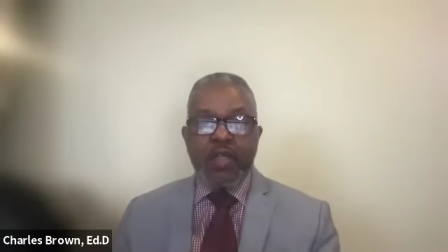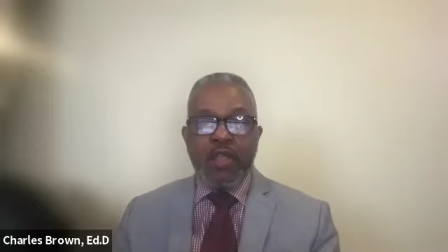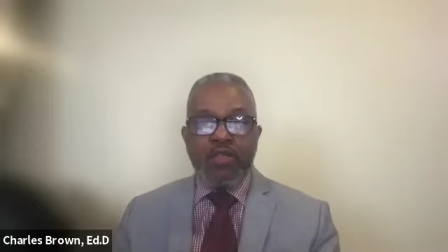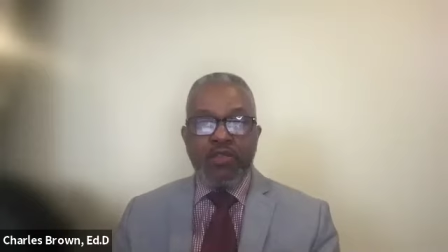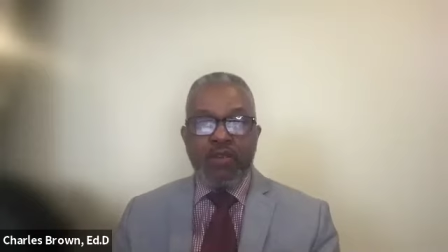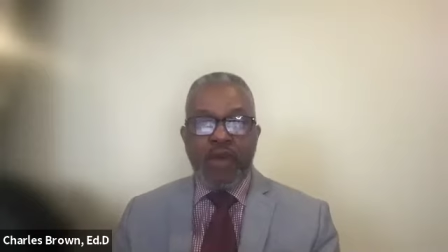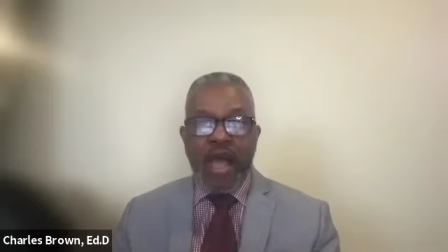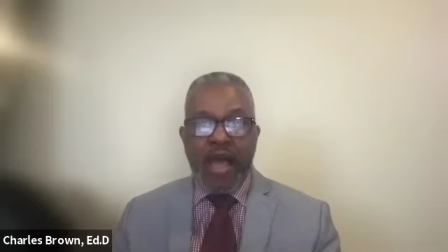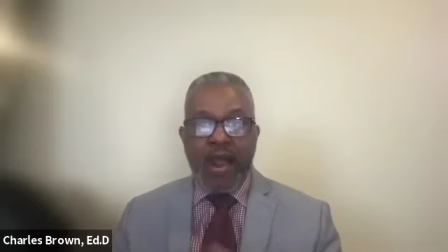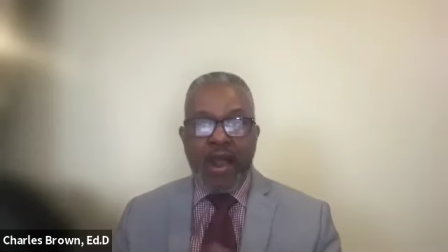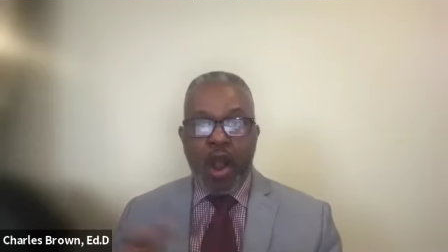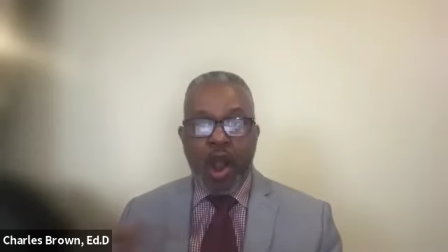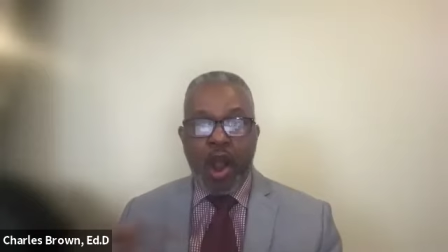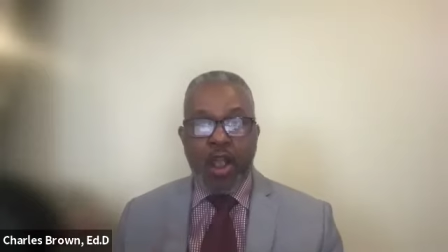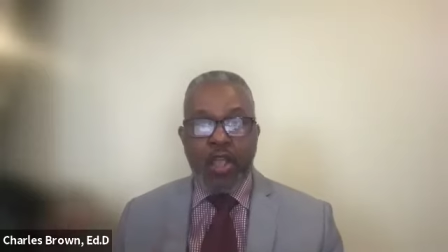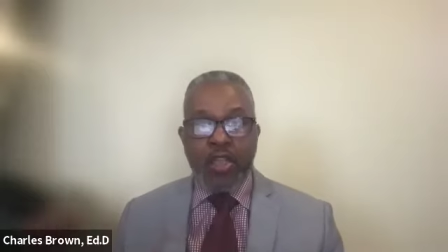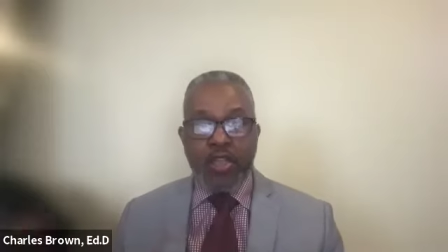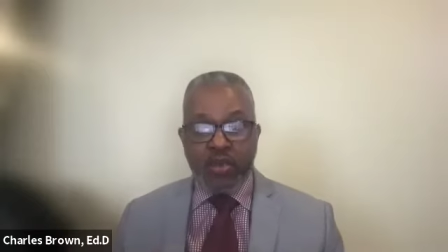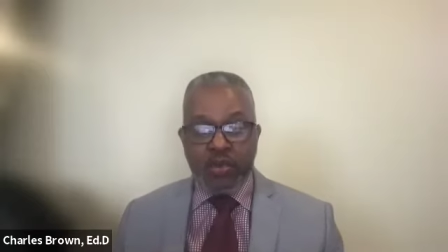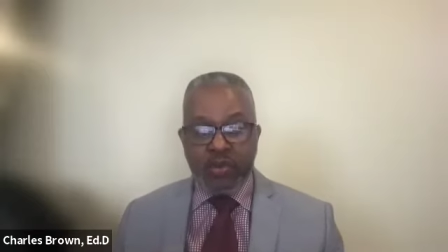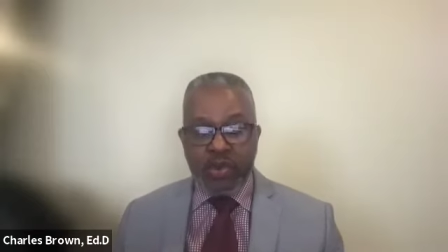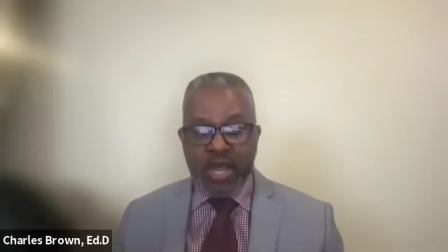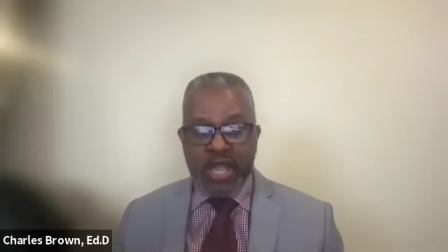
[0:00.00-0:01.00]
throughout our
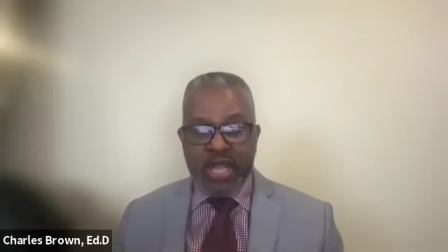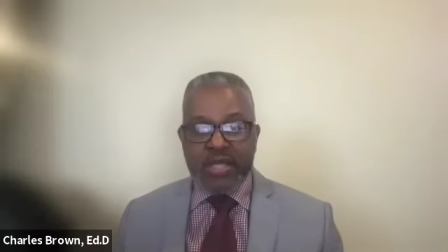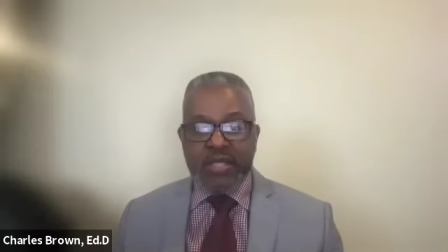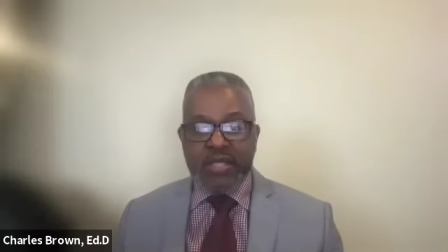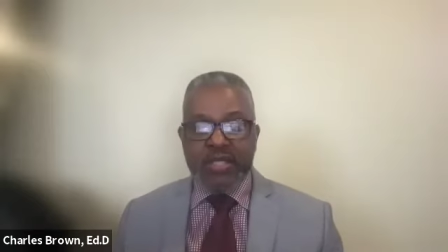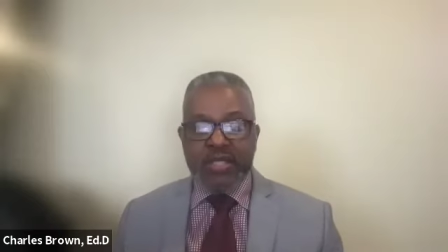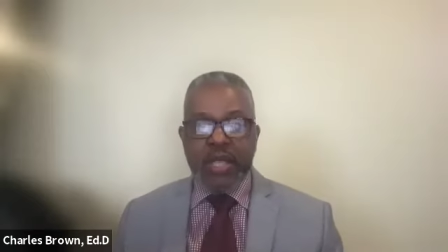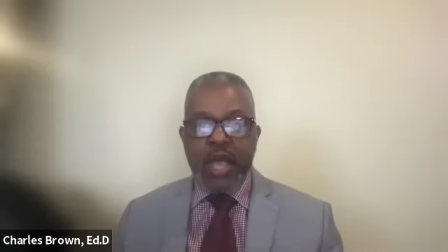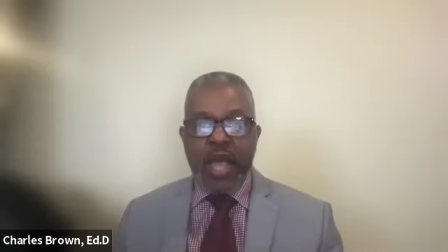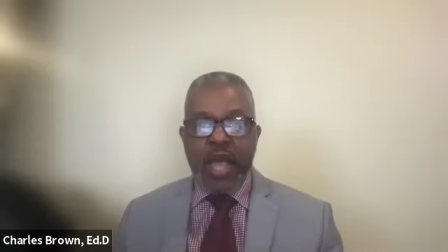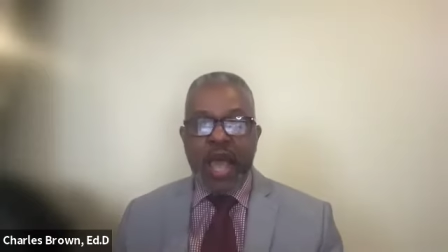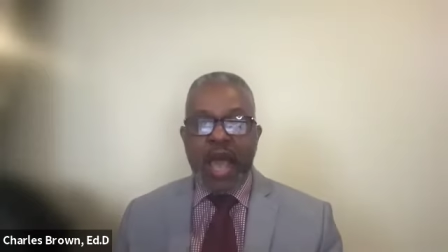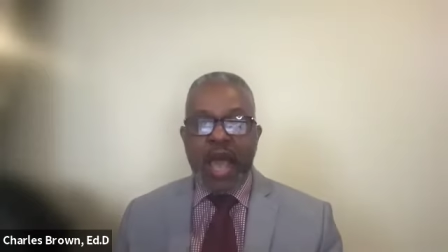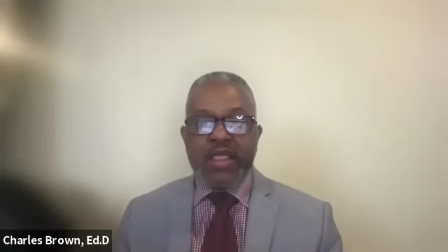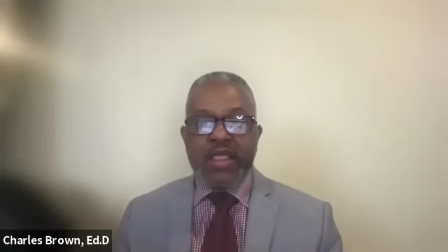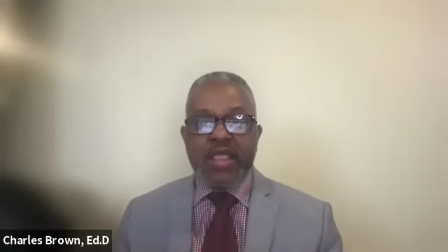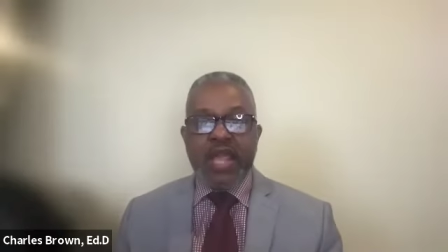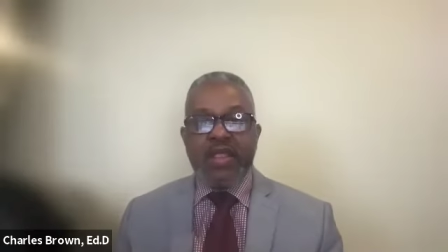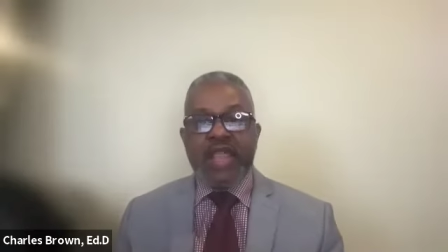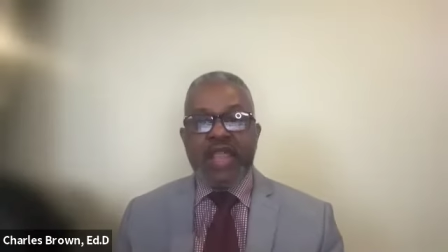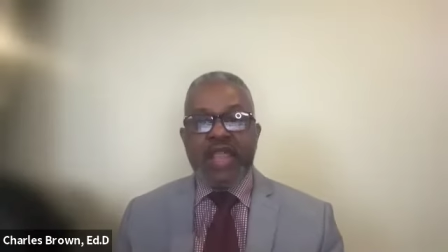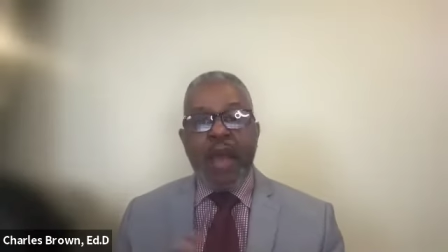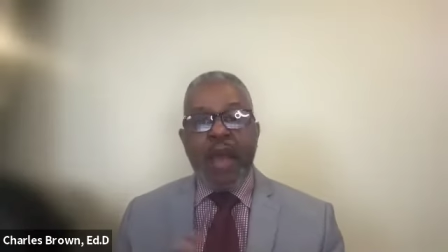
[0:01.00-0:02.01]
units, I
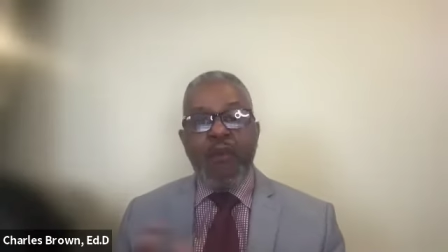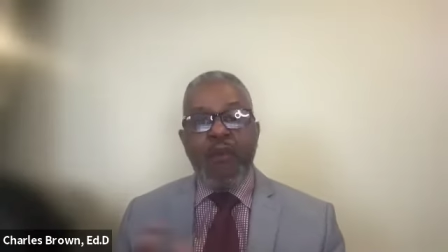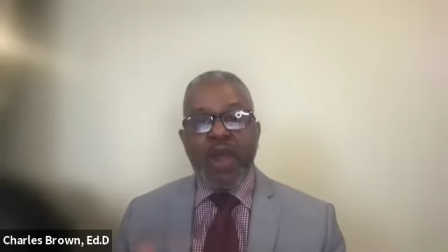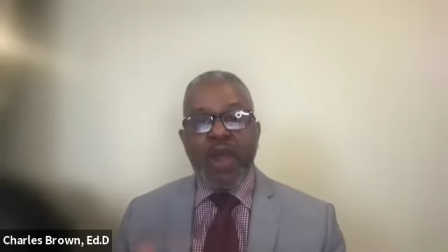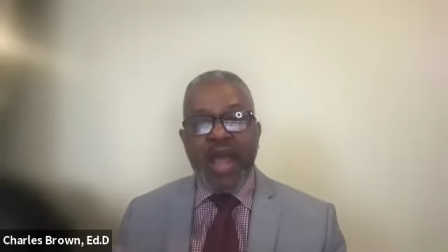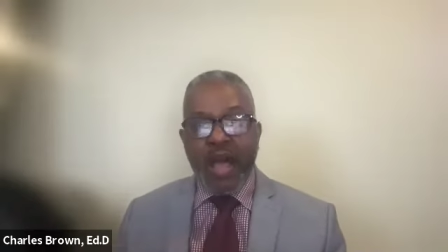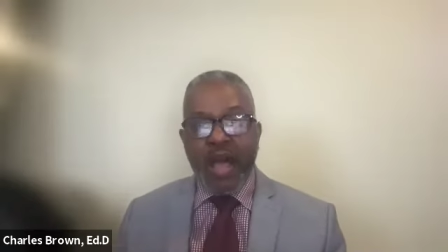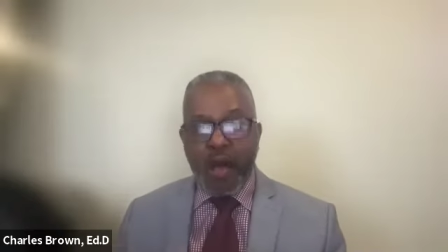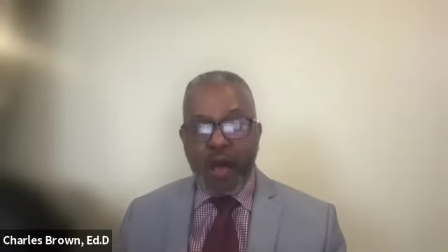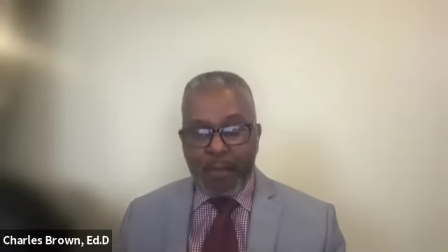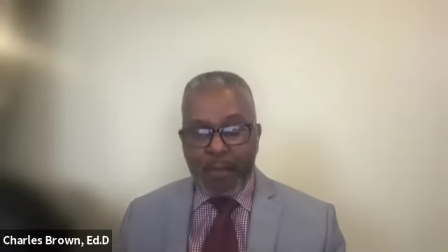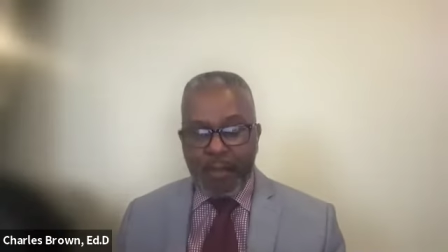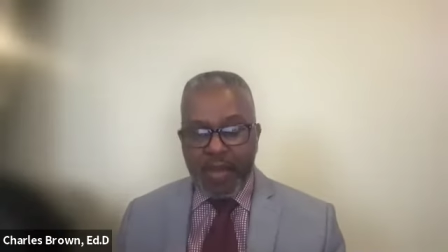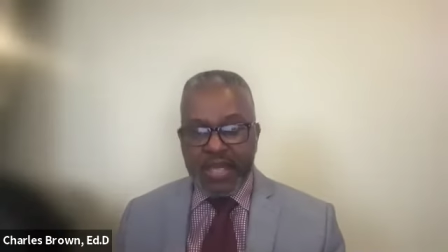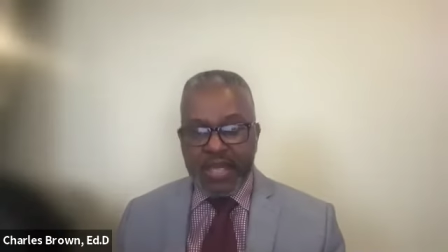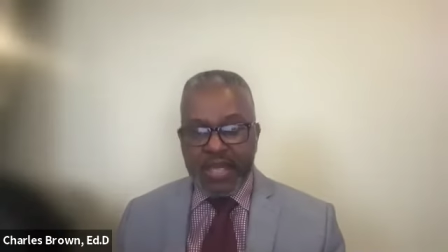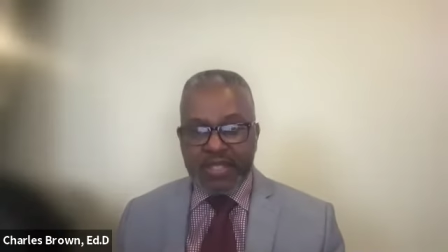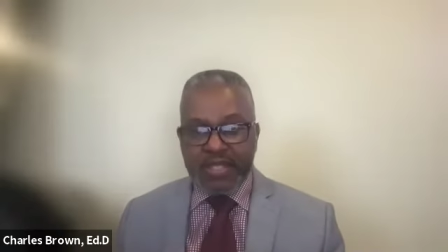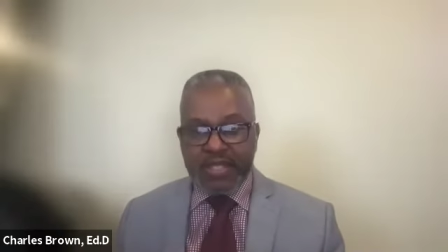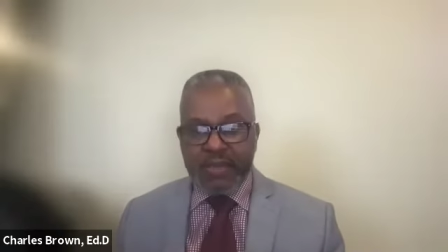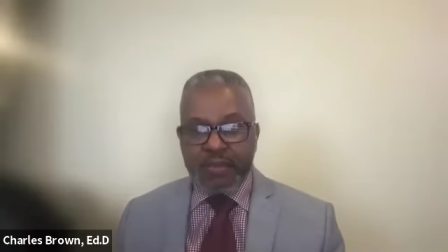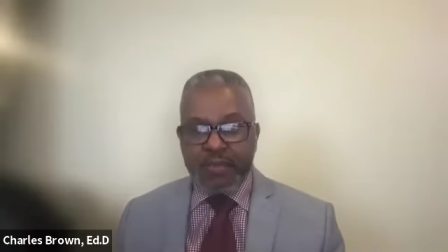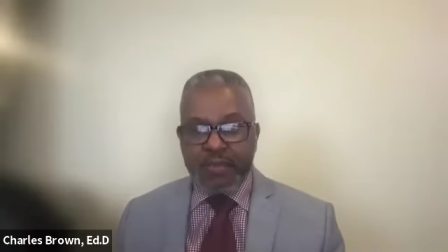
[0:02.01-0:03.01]
think that would help
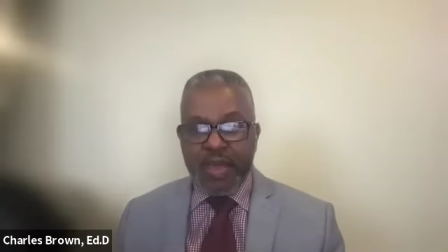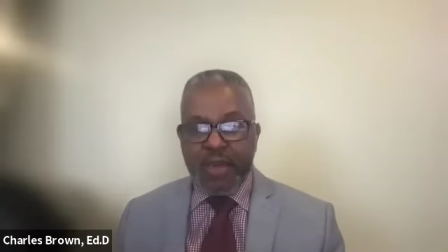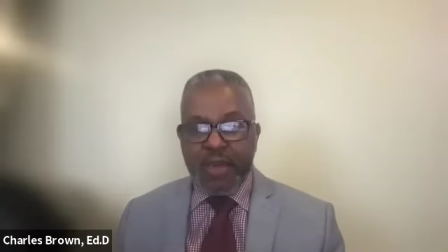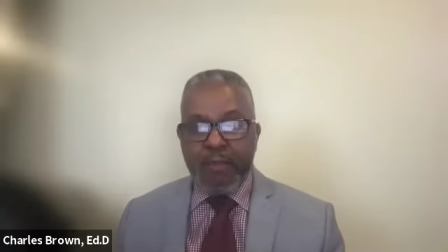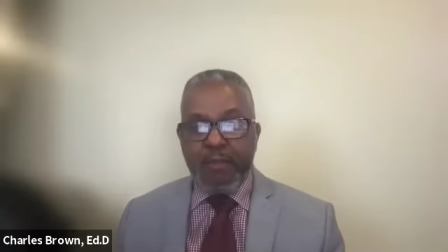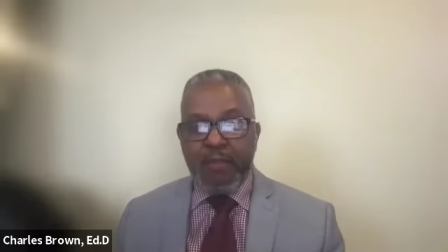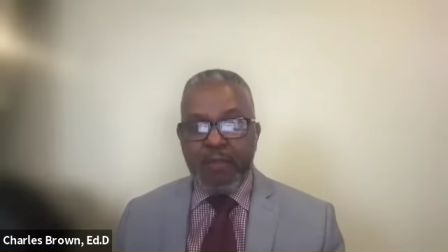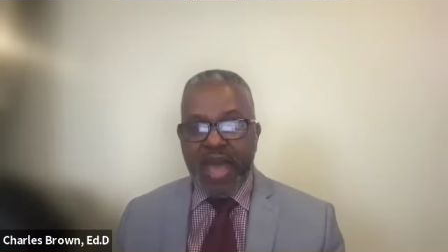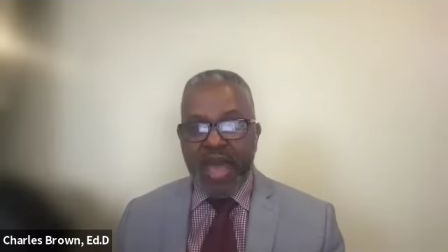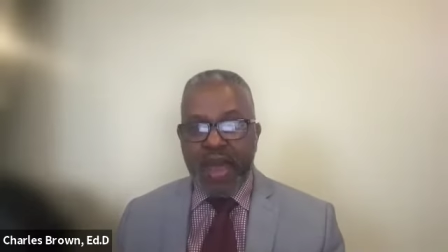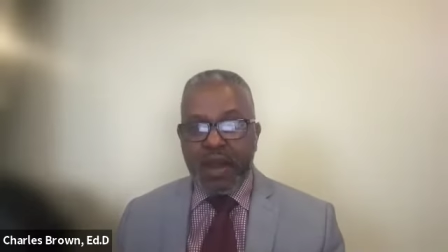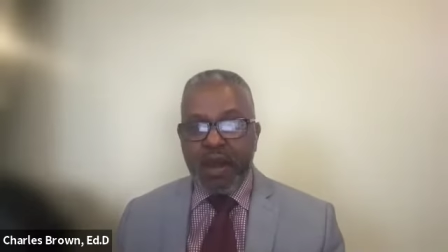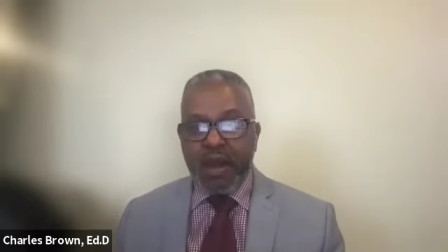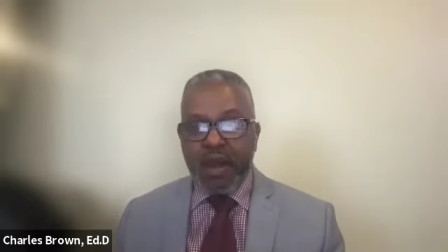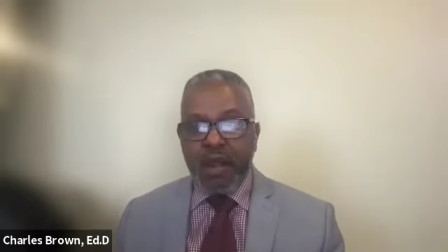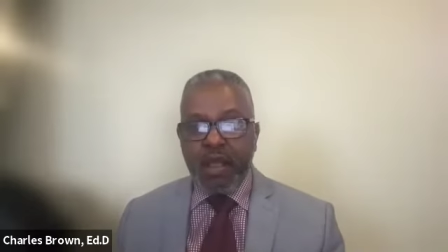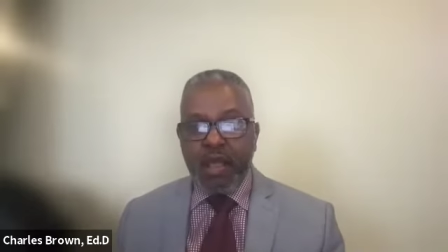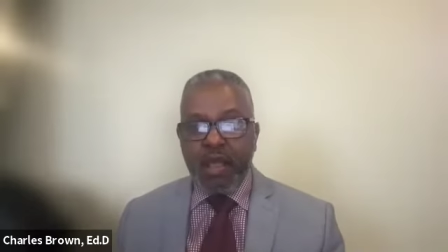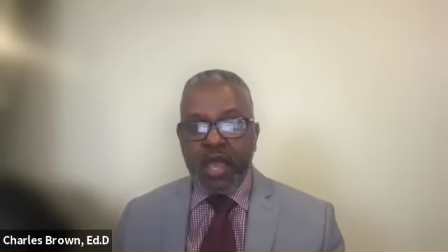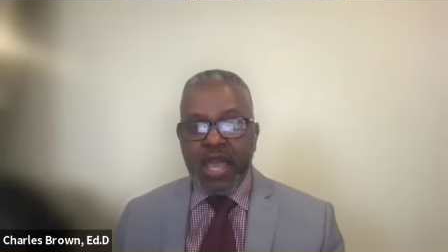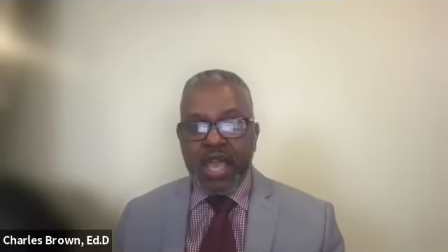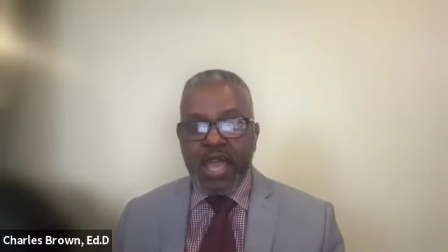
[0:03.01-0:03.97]
us to be better